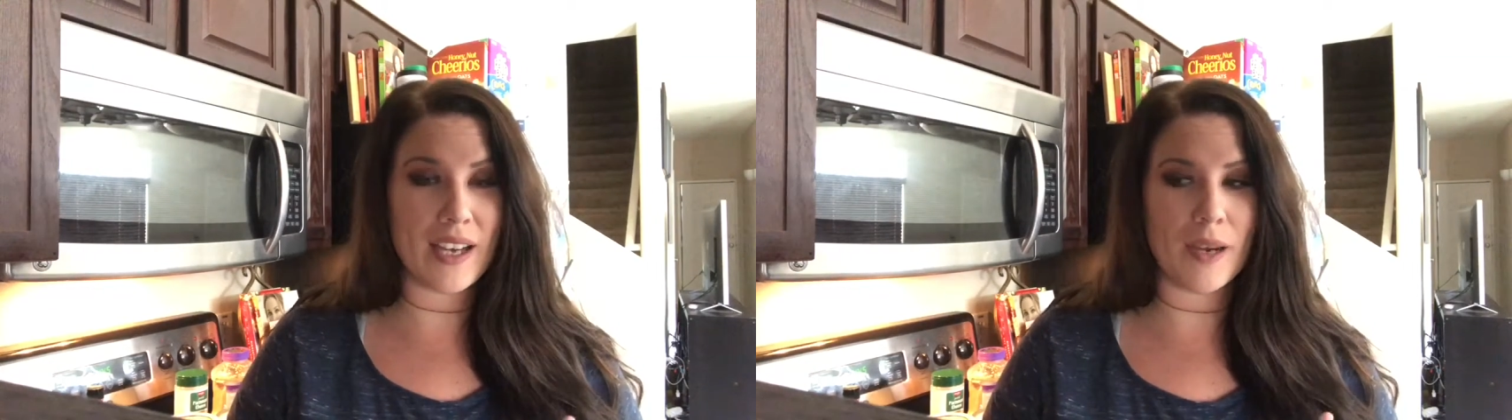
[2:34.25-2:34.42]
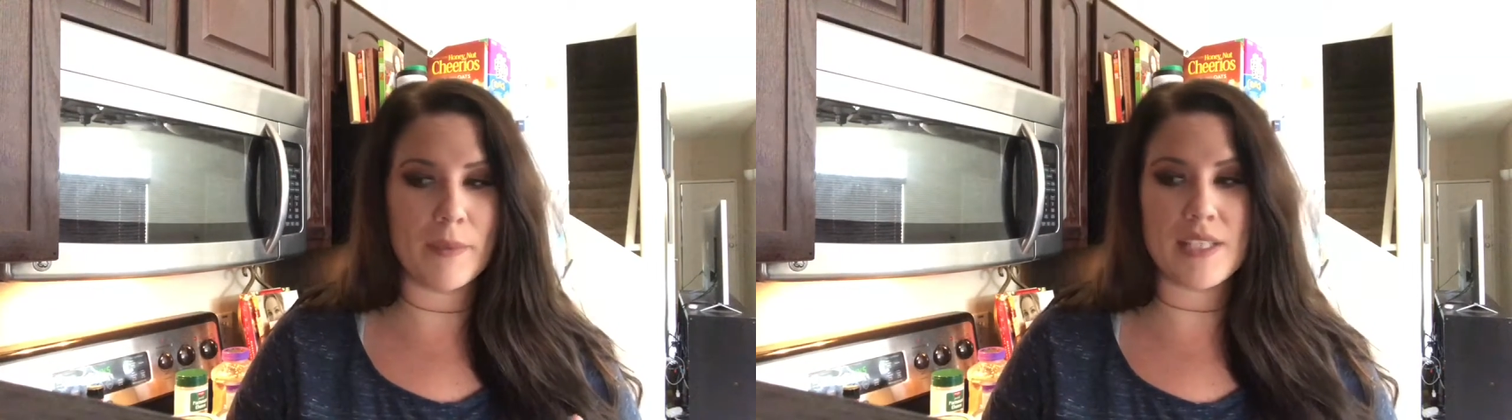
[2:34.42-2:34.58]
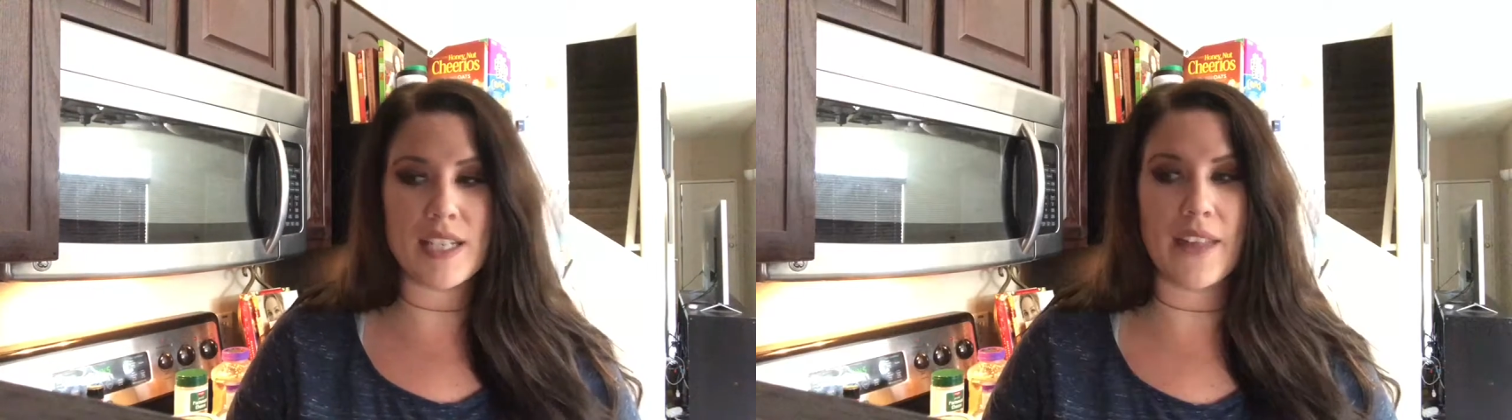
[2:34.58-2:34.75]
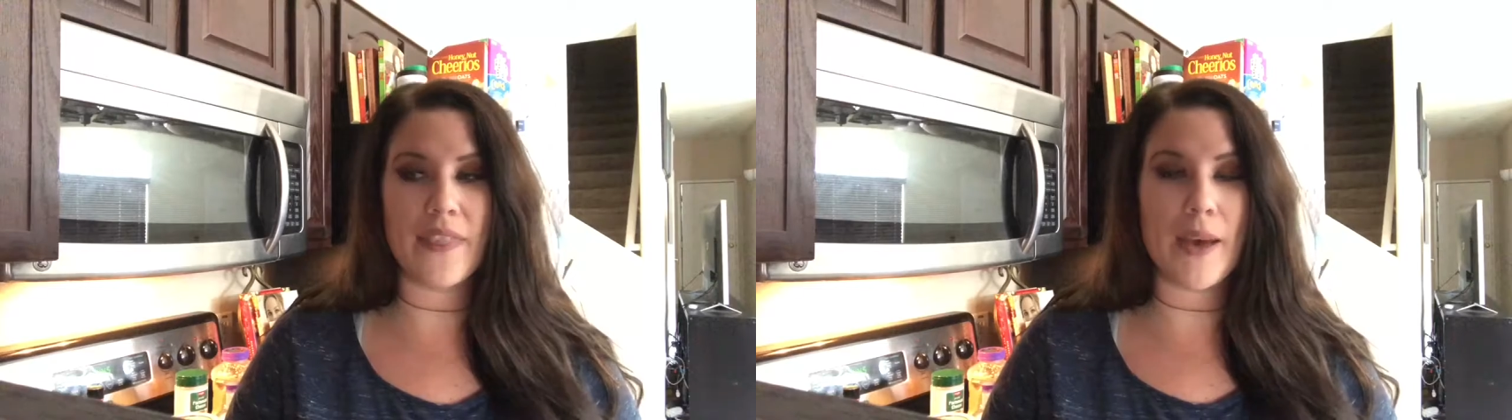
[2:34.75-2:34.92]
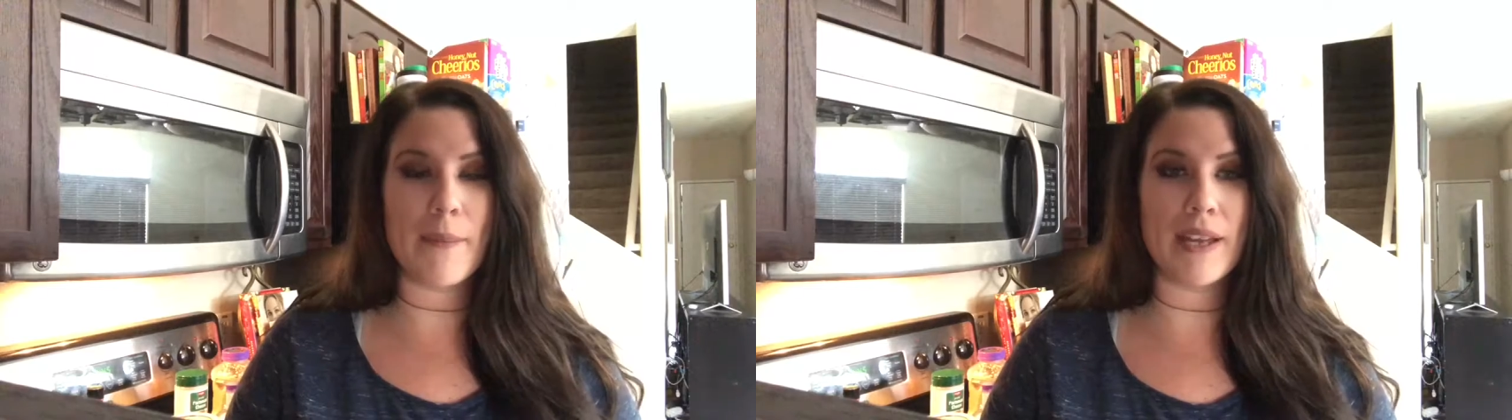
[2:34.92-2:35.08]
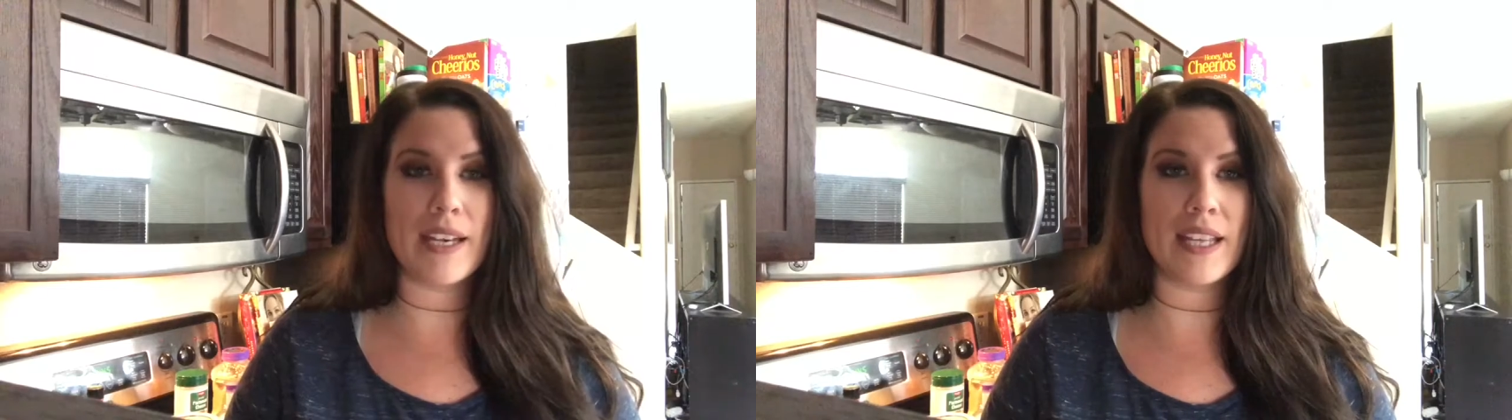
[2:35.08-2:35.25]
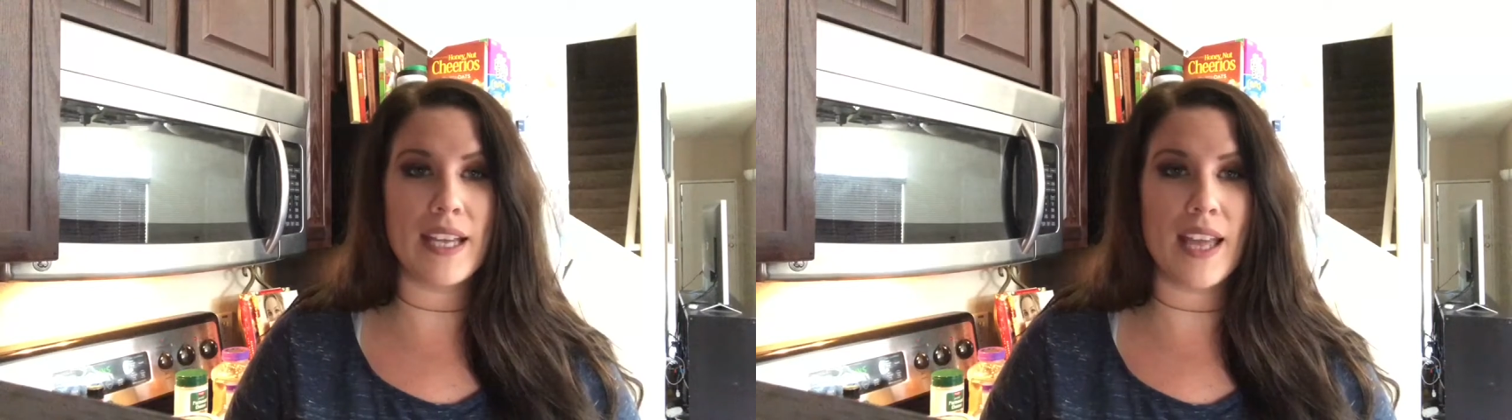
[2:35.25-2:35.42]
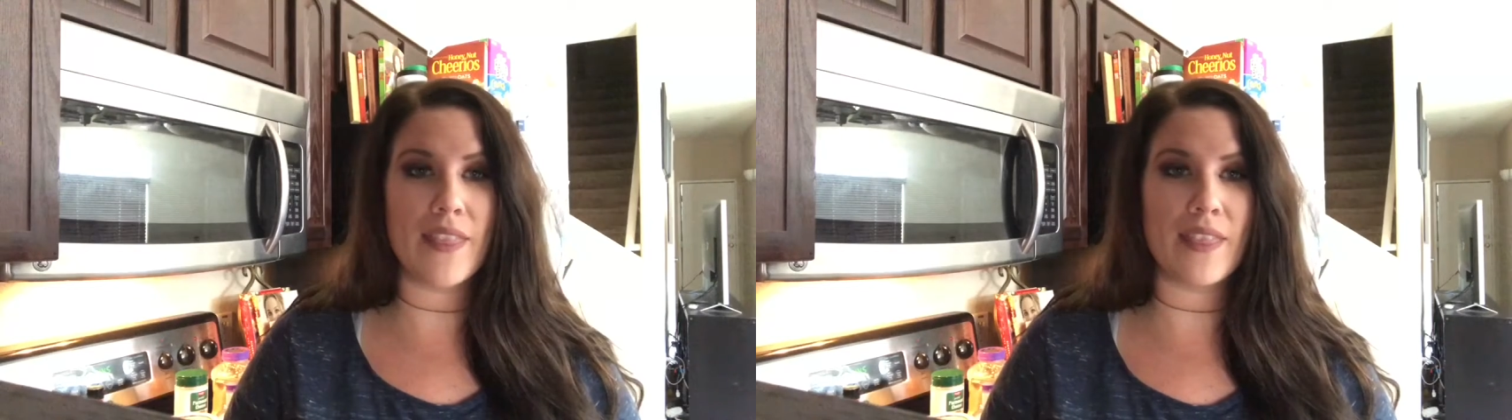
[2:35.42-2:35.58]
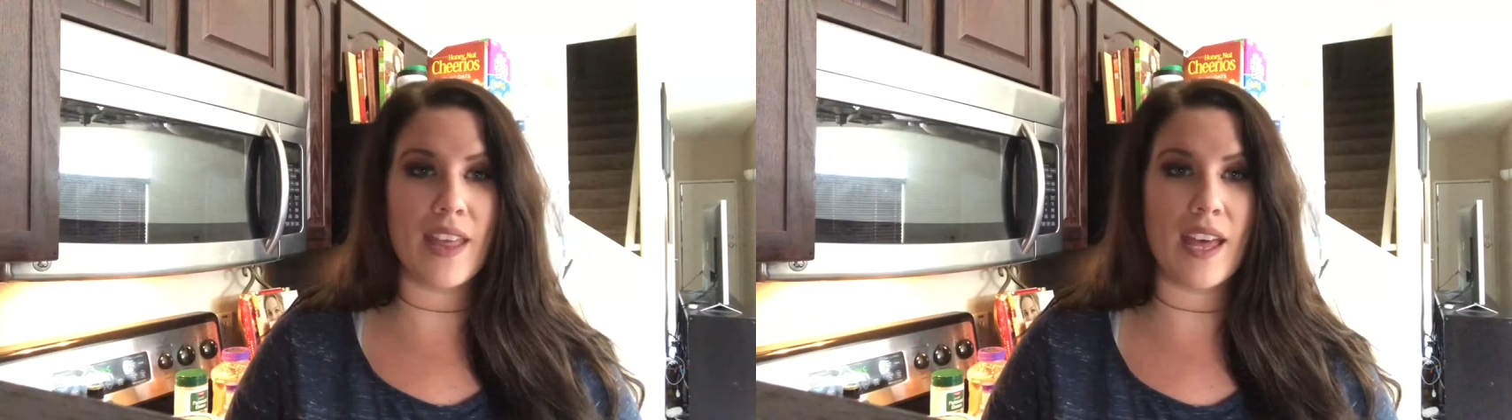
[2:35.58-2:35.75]
Um, it's not that many,
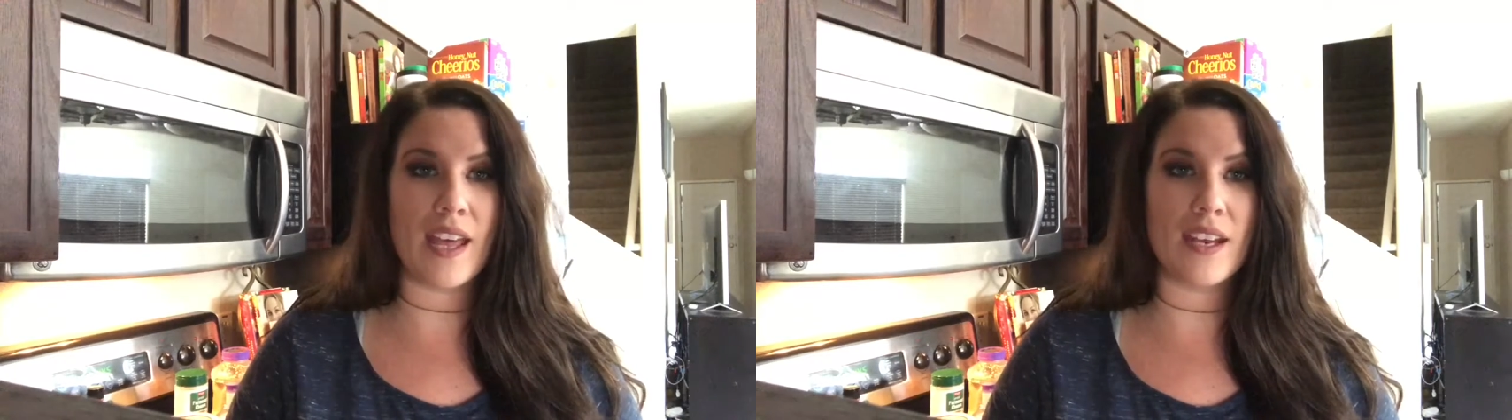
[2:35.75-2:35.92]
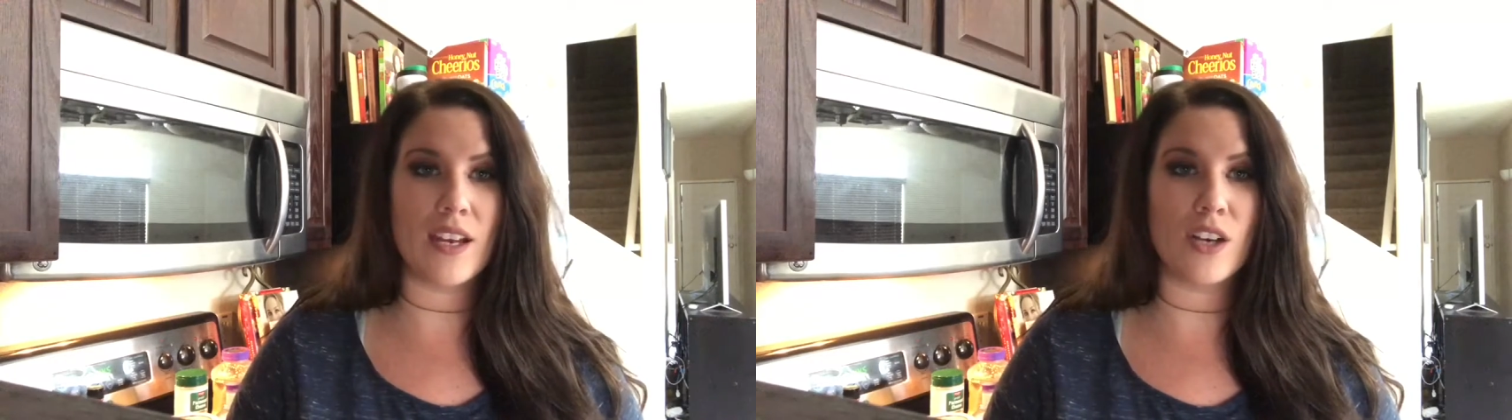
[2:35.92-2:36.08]
and then